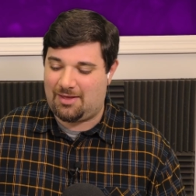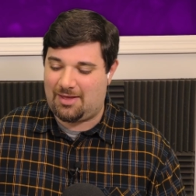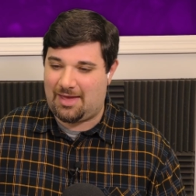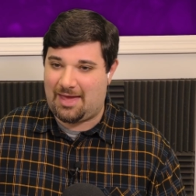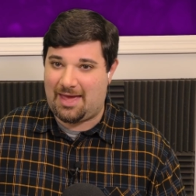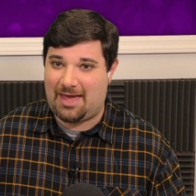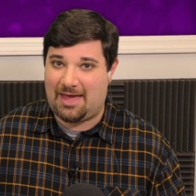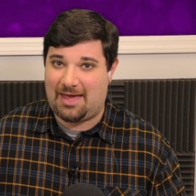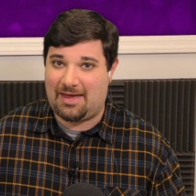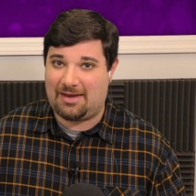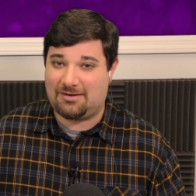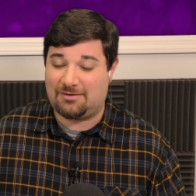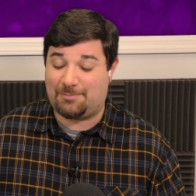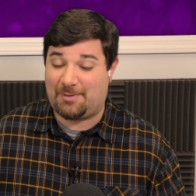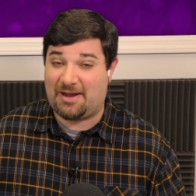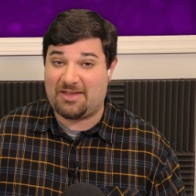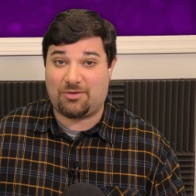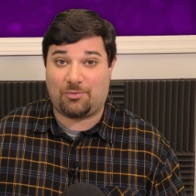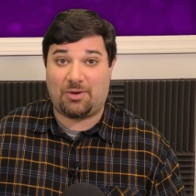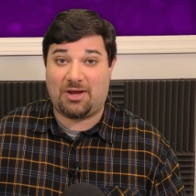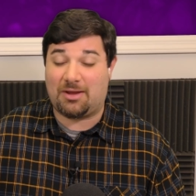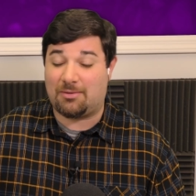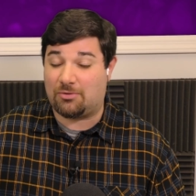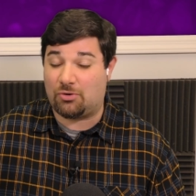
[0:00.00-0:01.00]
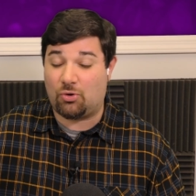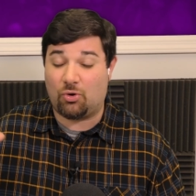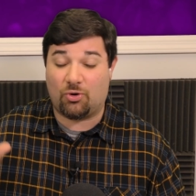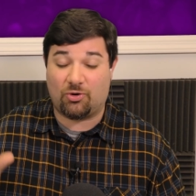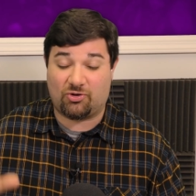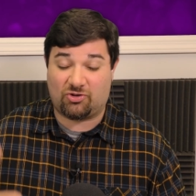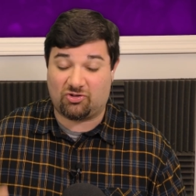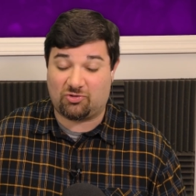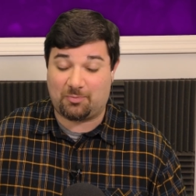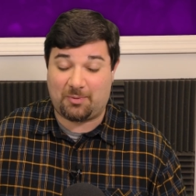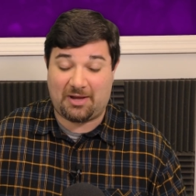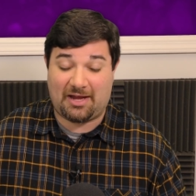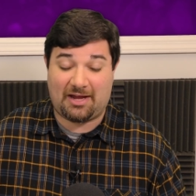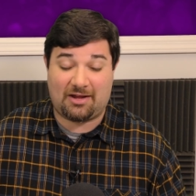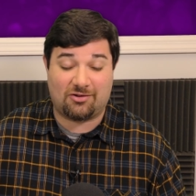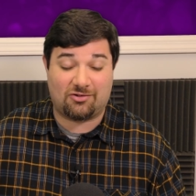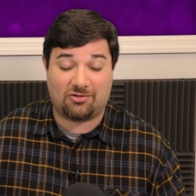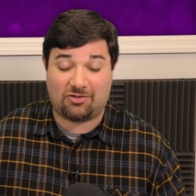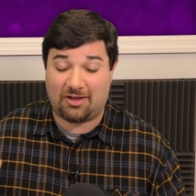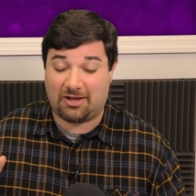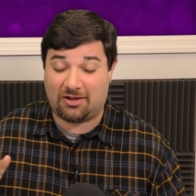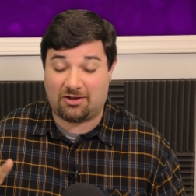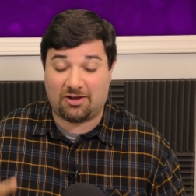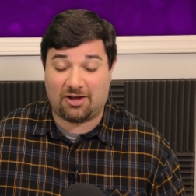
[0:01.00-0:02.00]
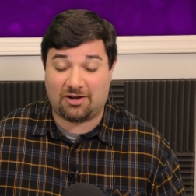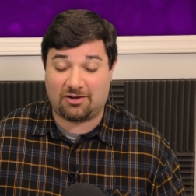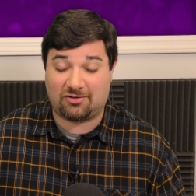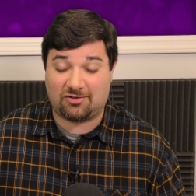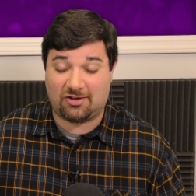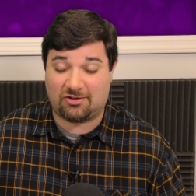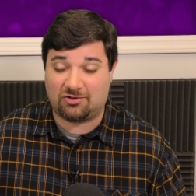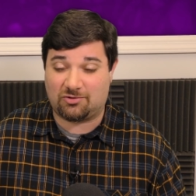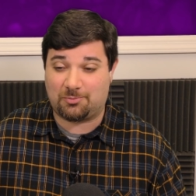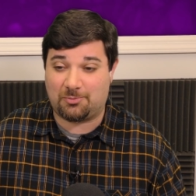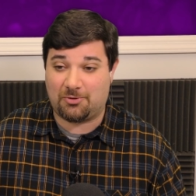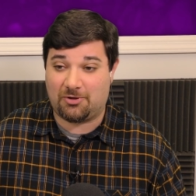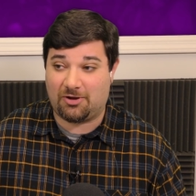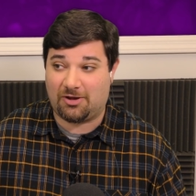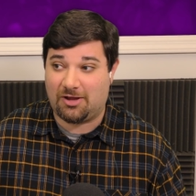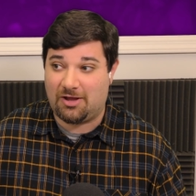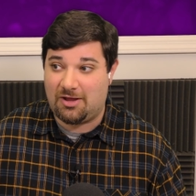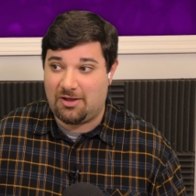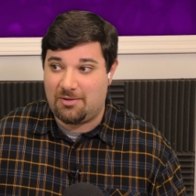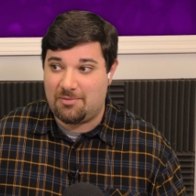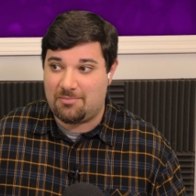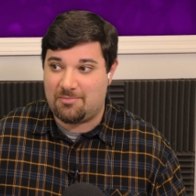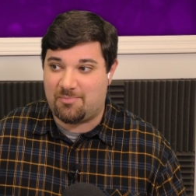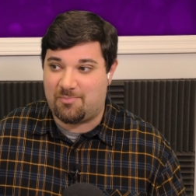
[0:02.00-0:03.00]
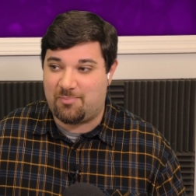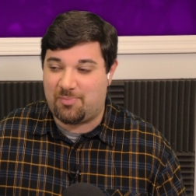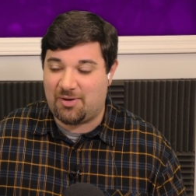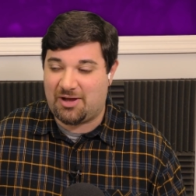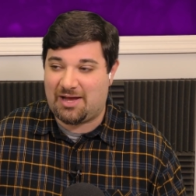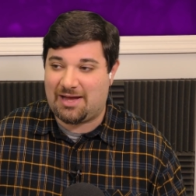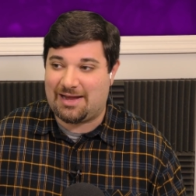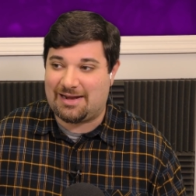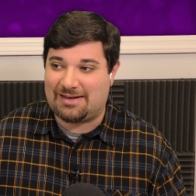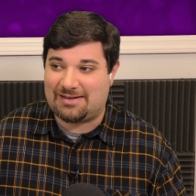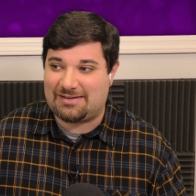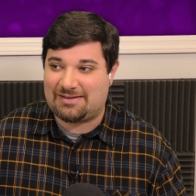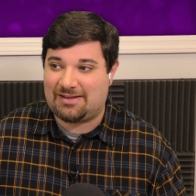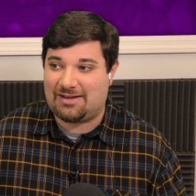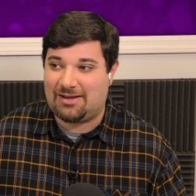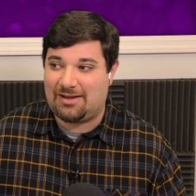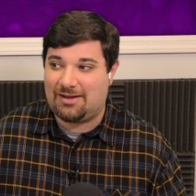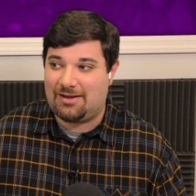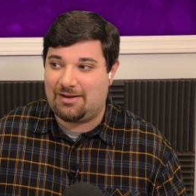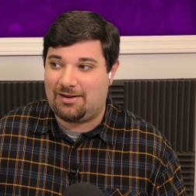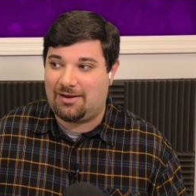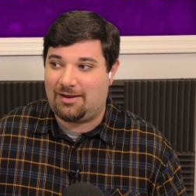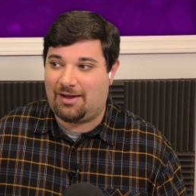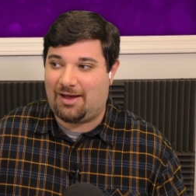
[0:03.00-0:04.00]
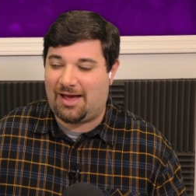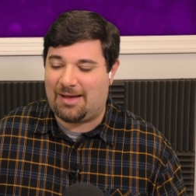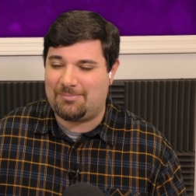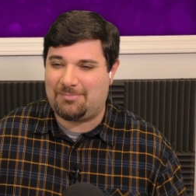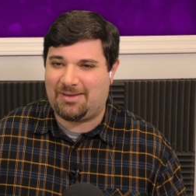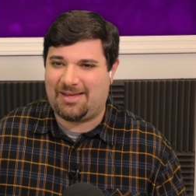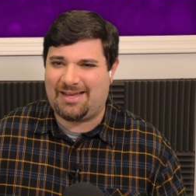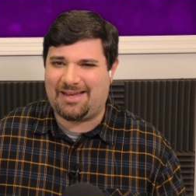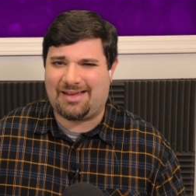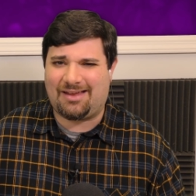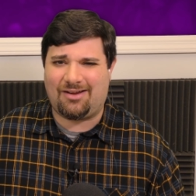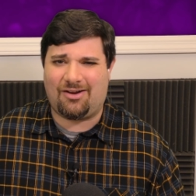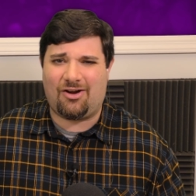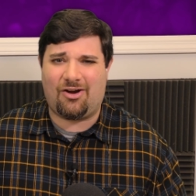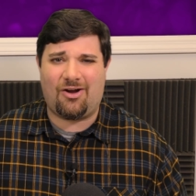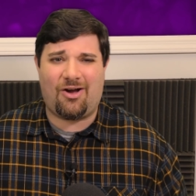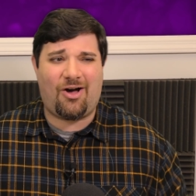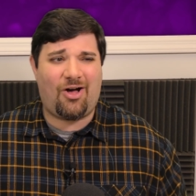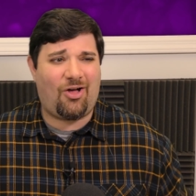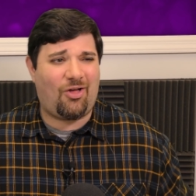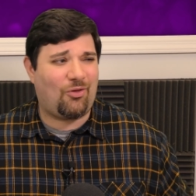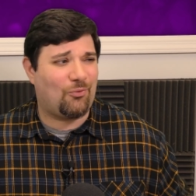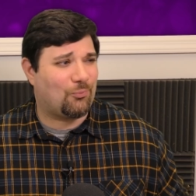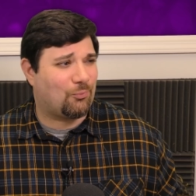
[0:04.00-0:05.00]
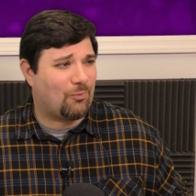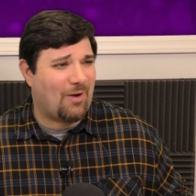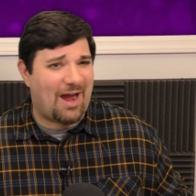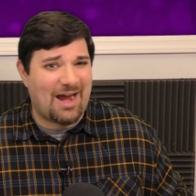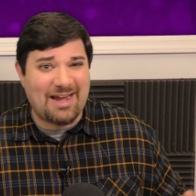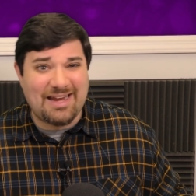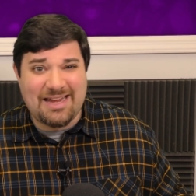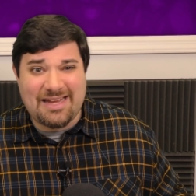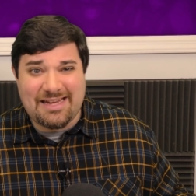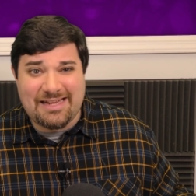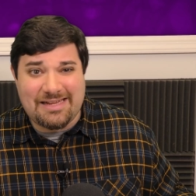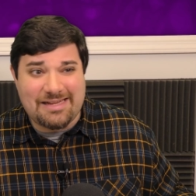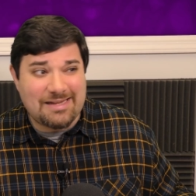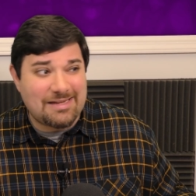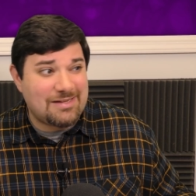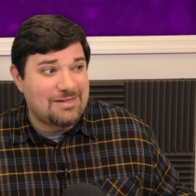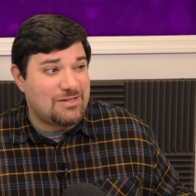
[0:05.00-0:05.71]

And by the way, gorgeous page. Thank God he's on this book. But I'm like, already?